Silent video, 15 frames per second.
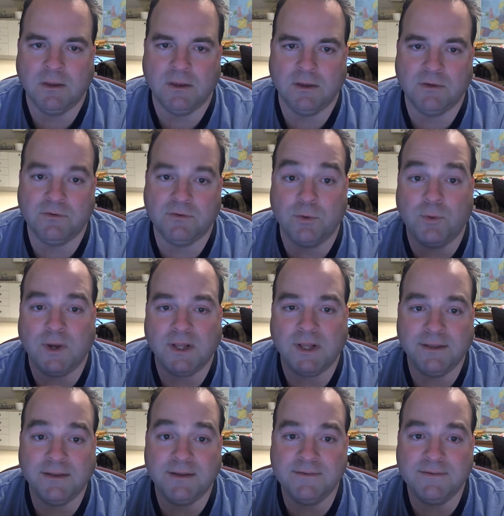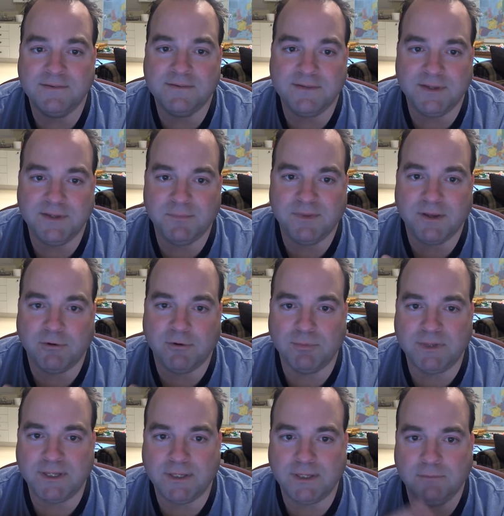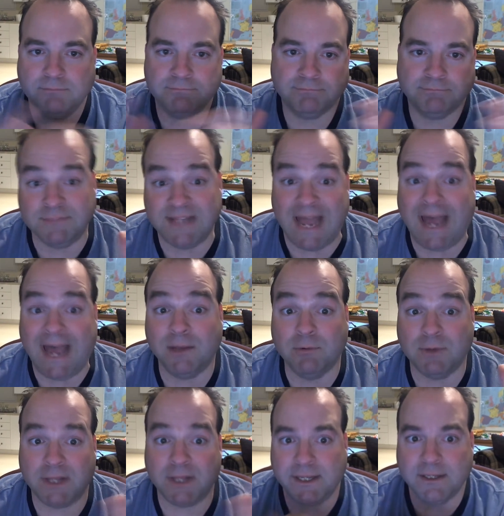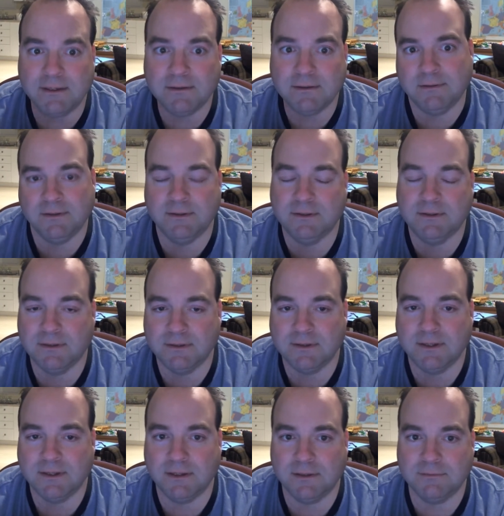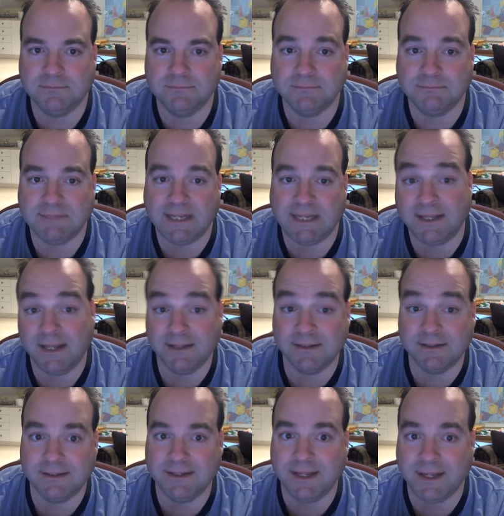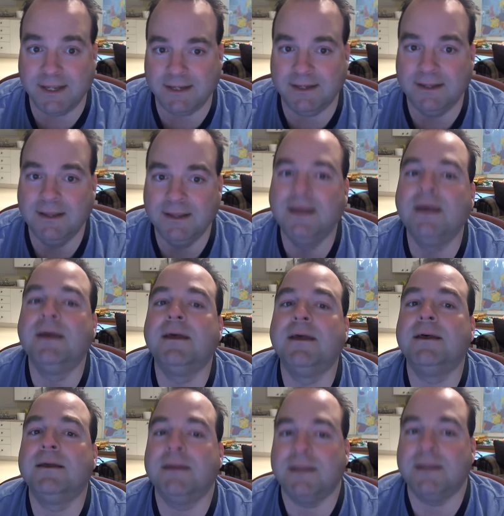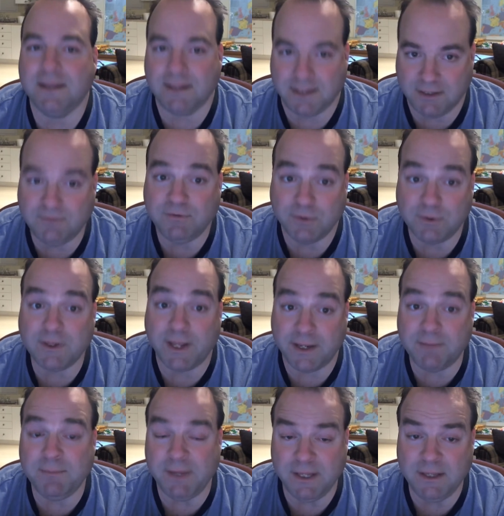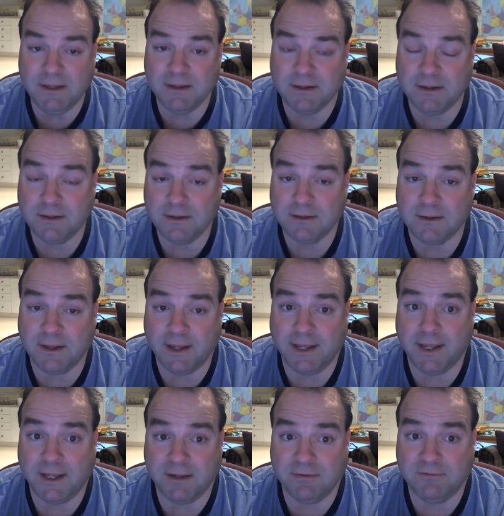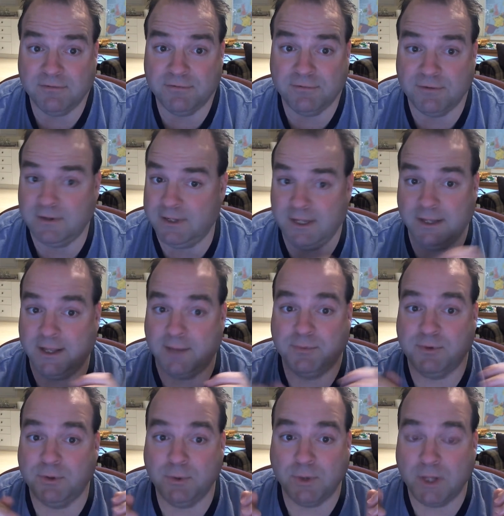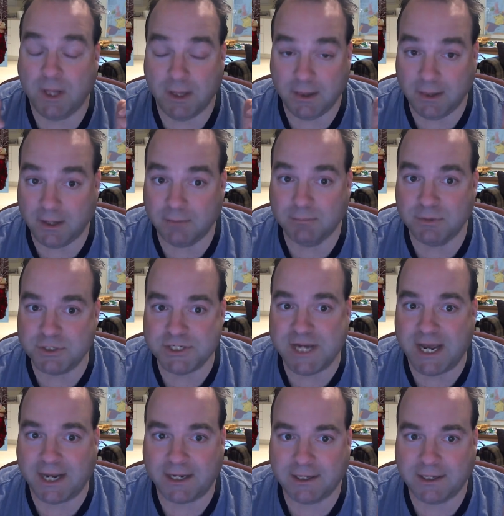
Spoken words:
So while it doesn't seem terribly dad related, at the end of the day, if you're like me, I have an absolute lumberjack